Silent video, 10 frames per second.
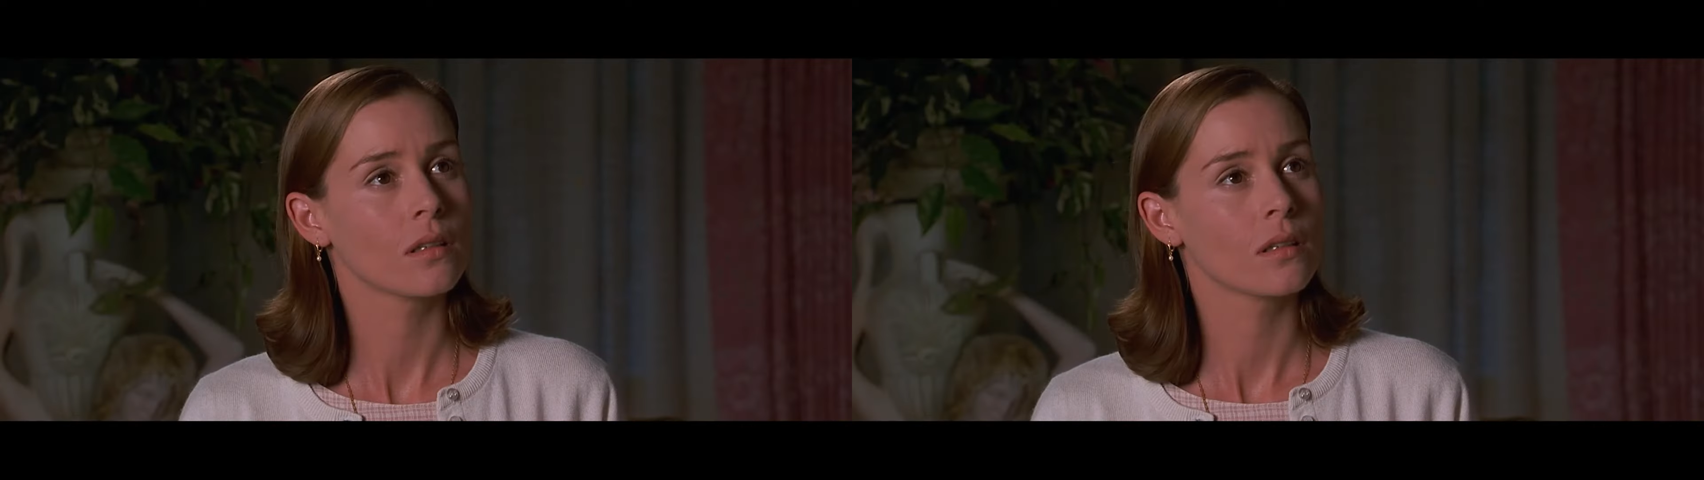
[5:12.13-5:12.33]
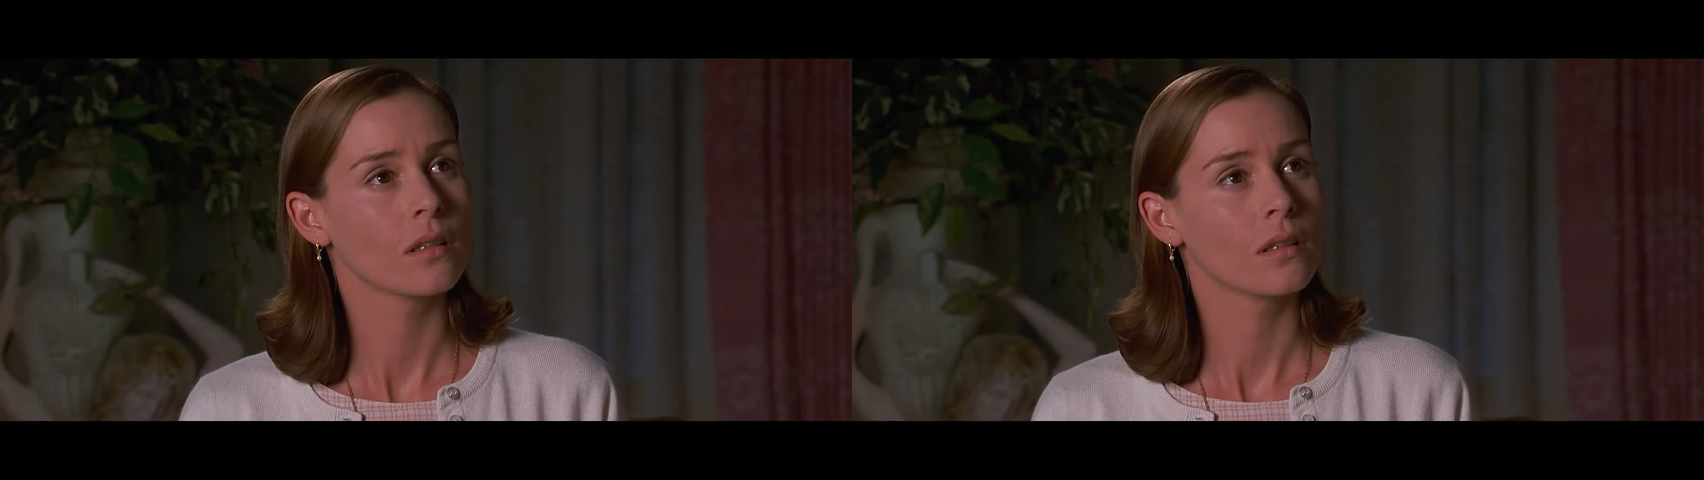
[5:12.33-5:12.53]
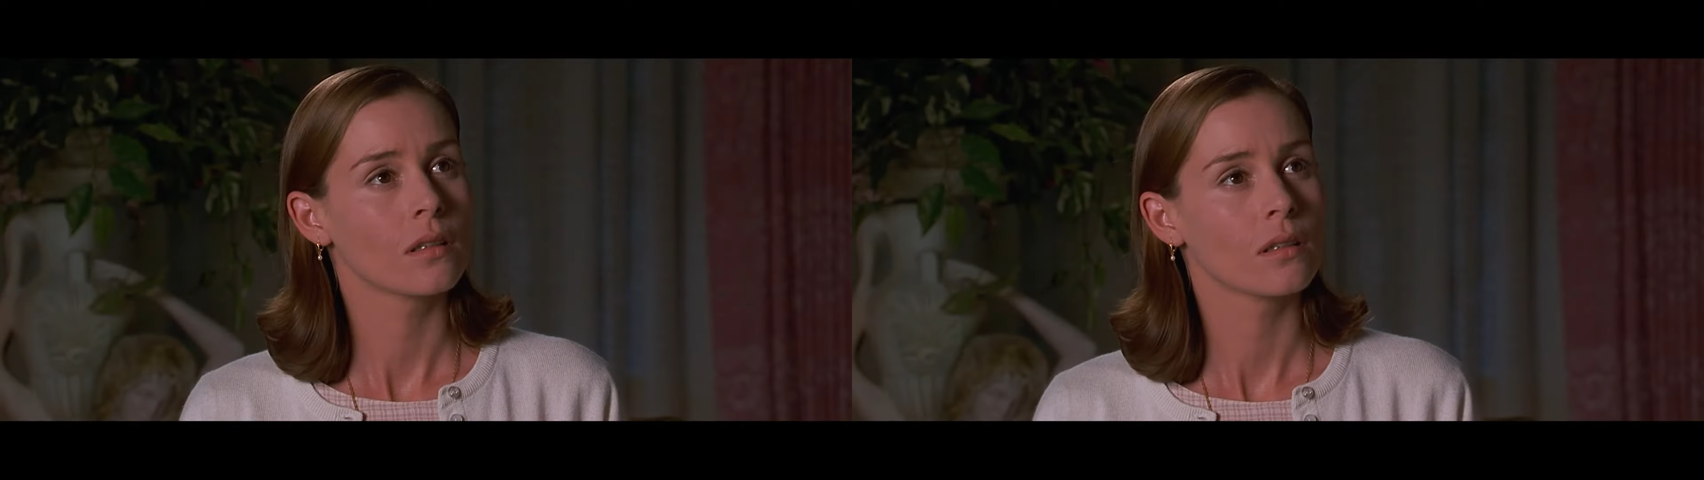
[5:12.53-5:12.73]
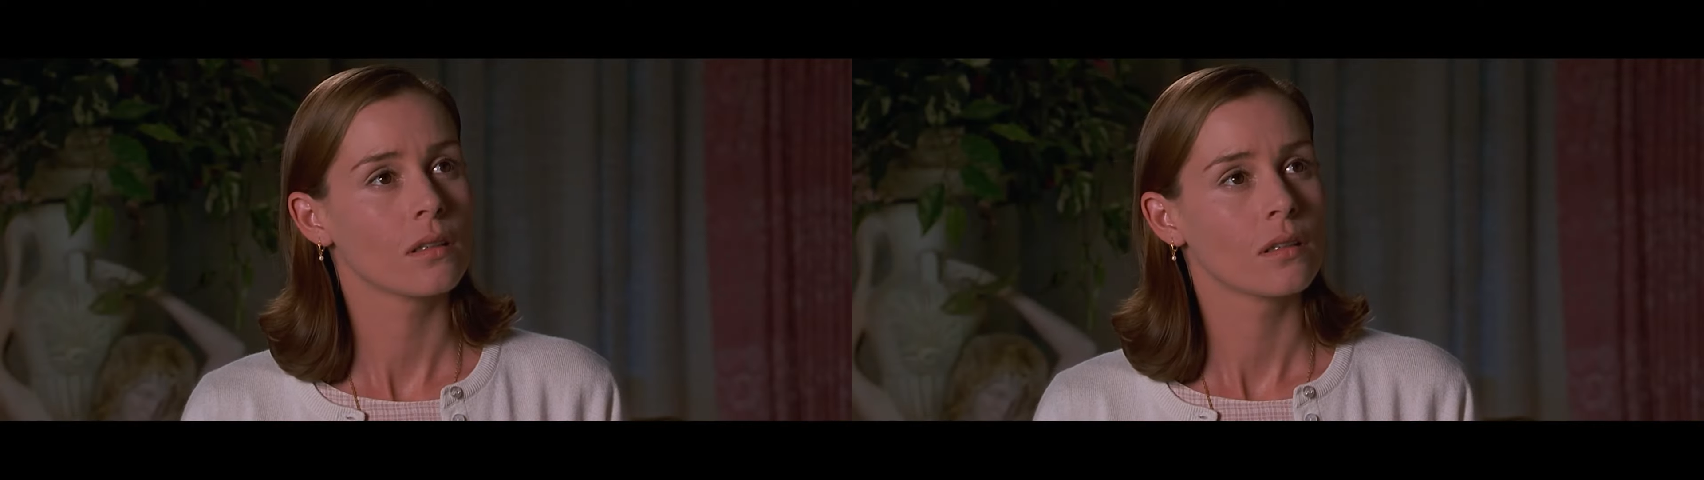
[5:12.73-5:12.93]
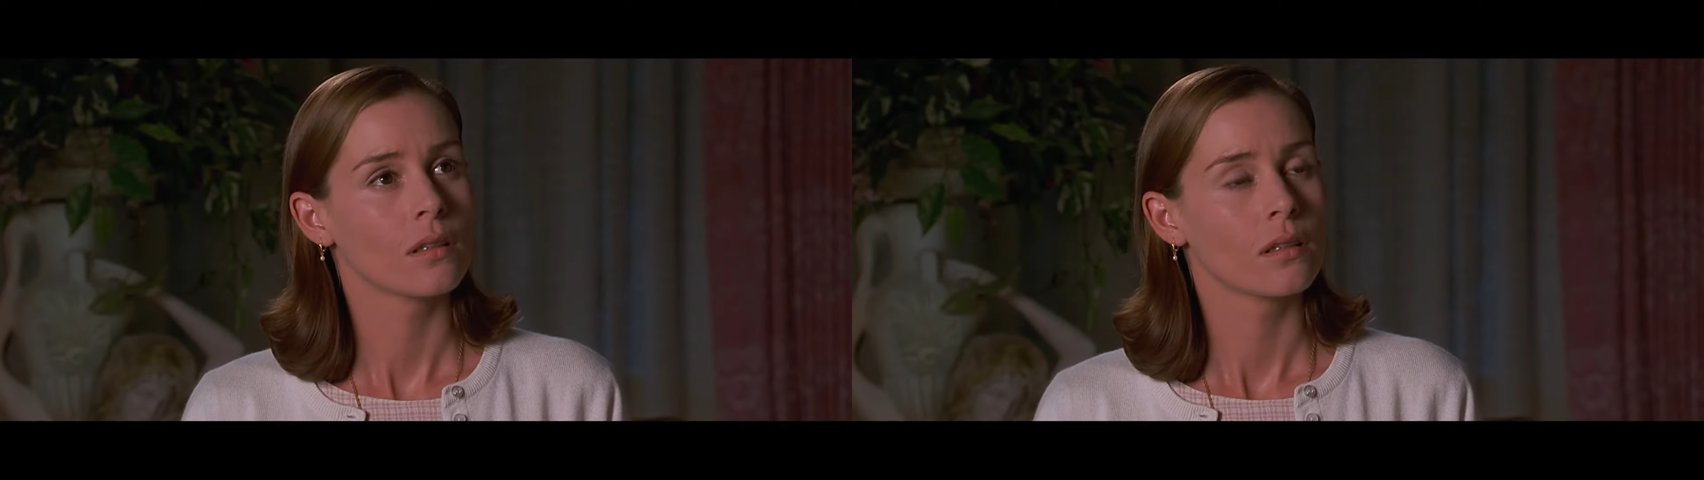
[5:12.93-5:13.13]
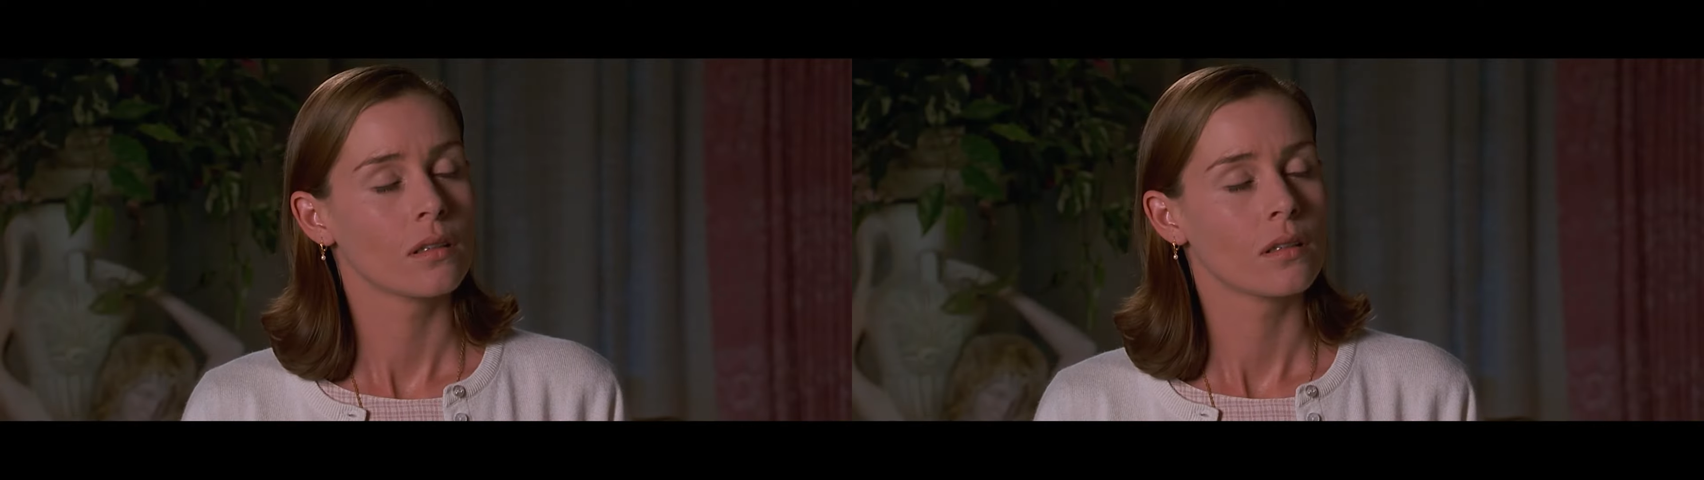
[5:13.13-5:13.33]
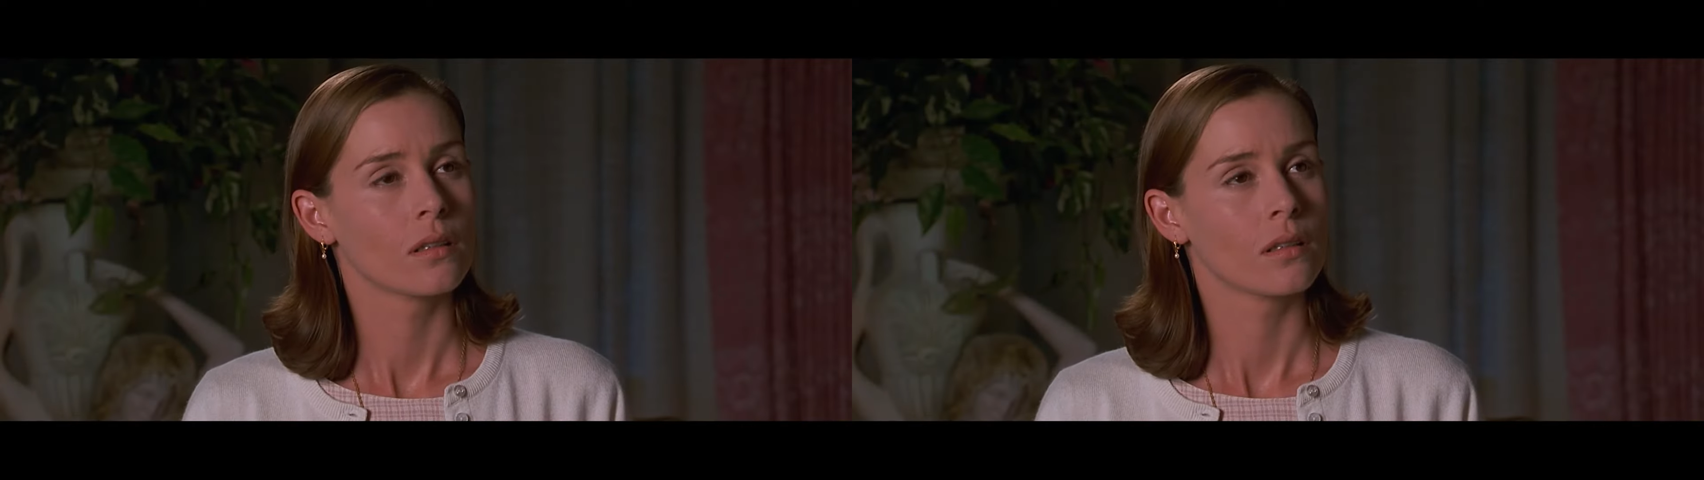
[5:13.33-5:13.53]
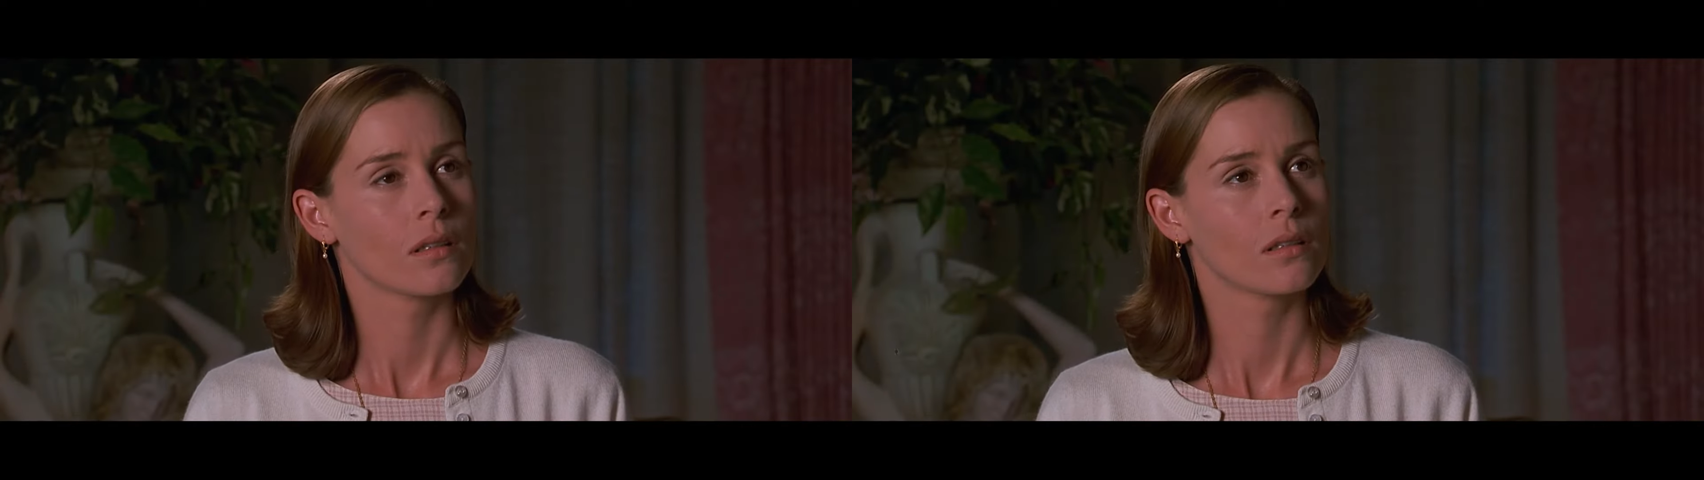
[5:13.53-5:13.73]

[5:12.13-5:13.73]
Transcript: You chose books.